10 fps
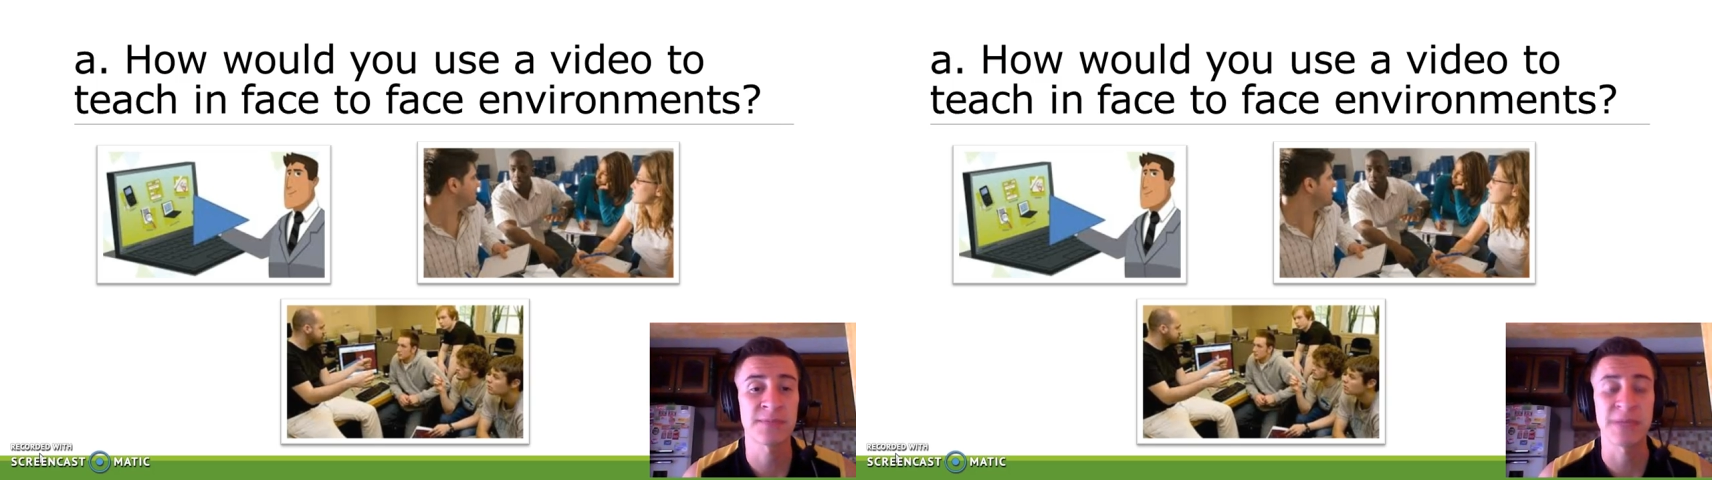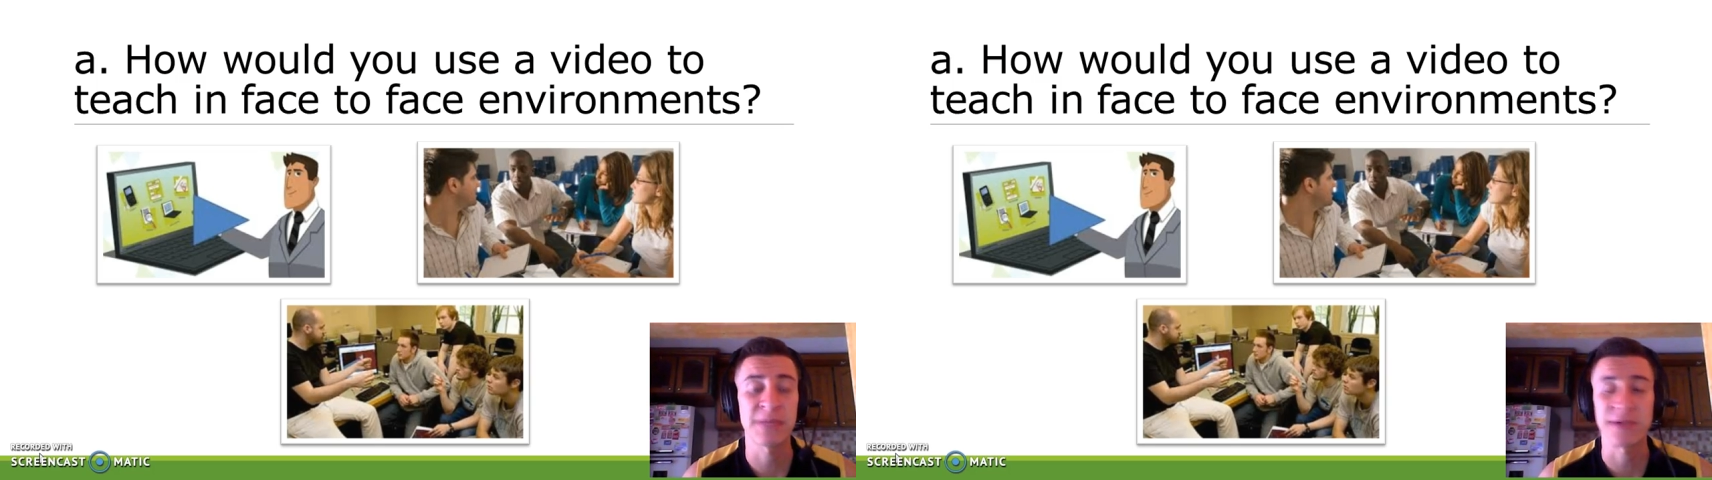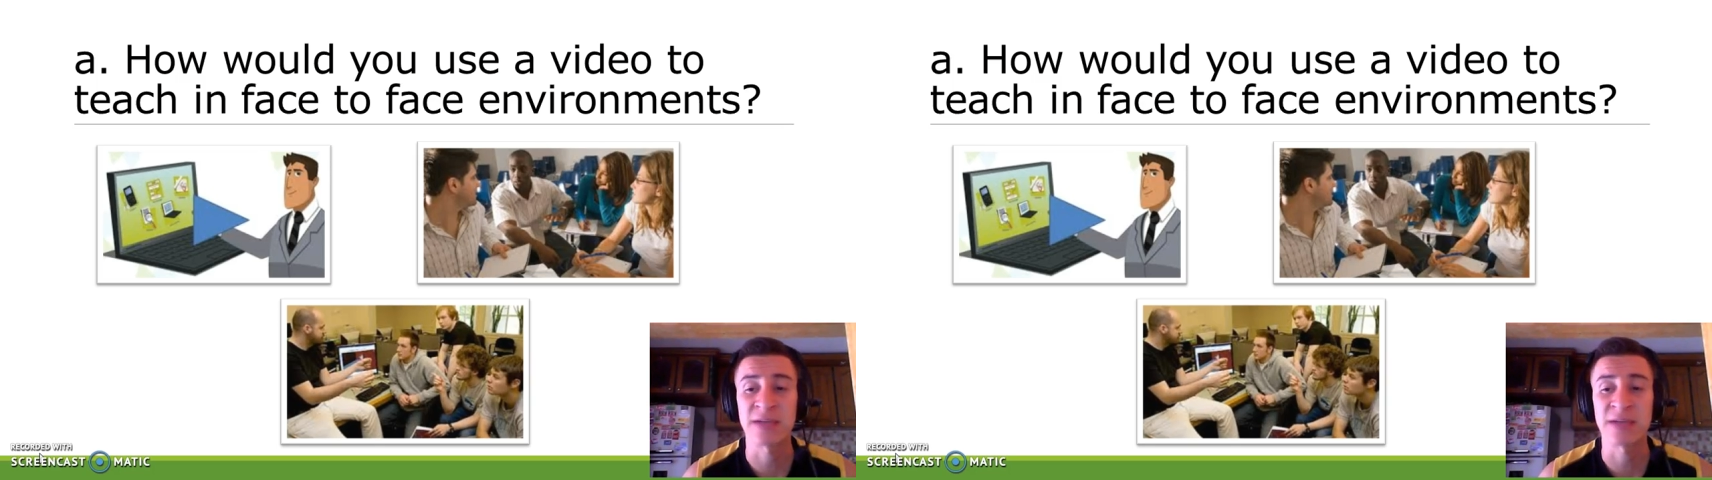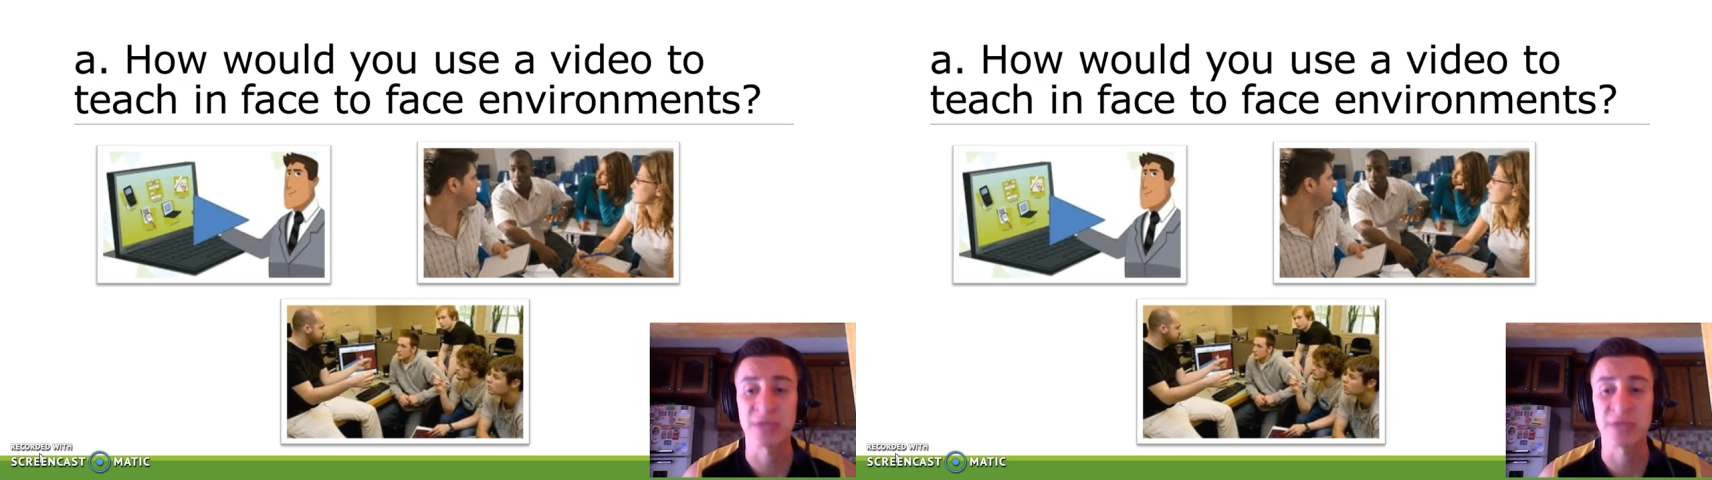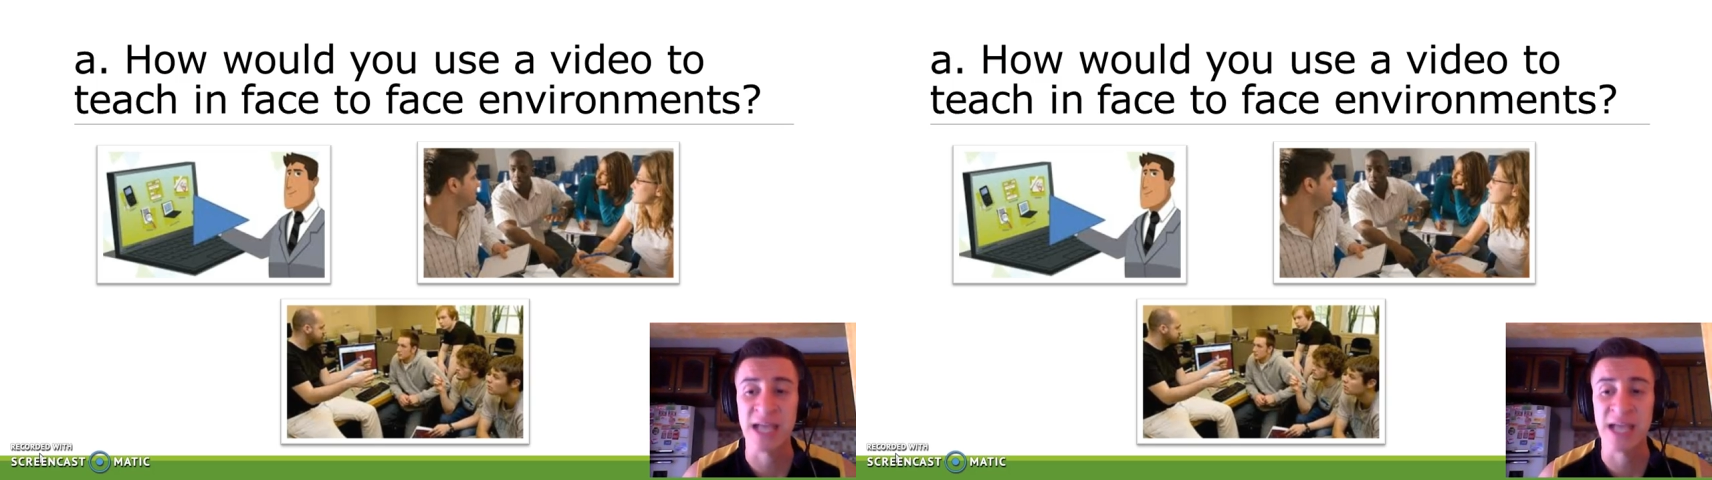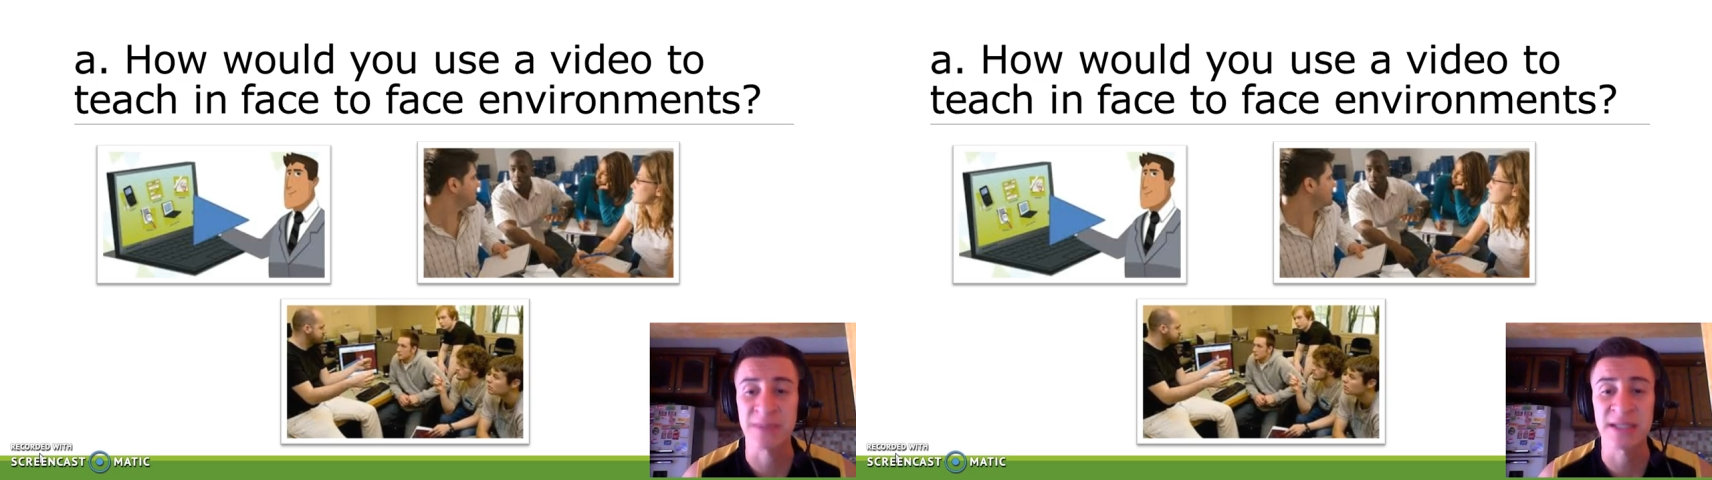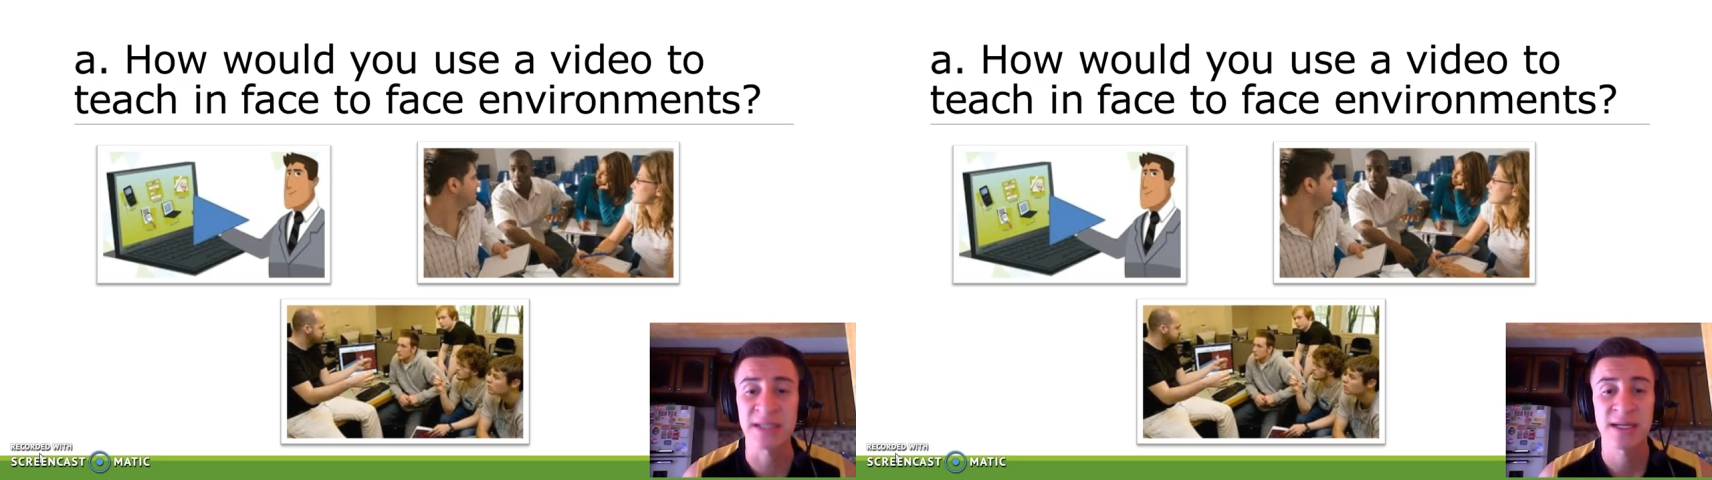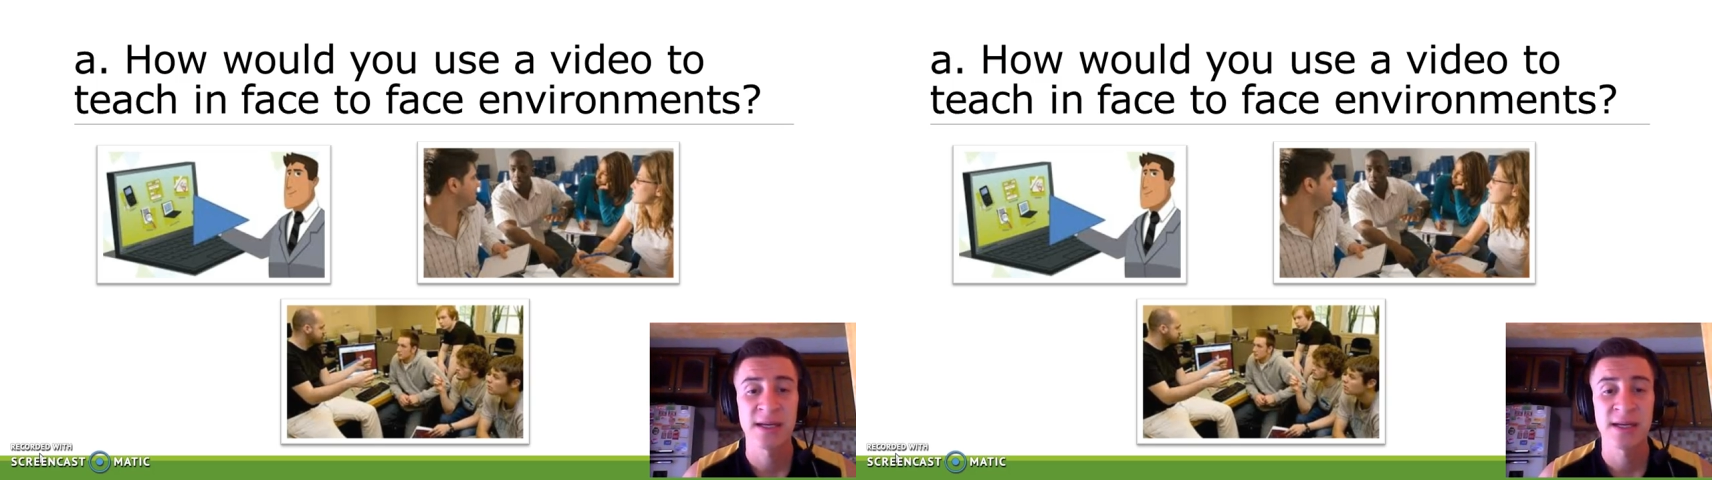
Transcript: specify some of the aspects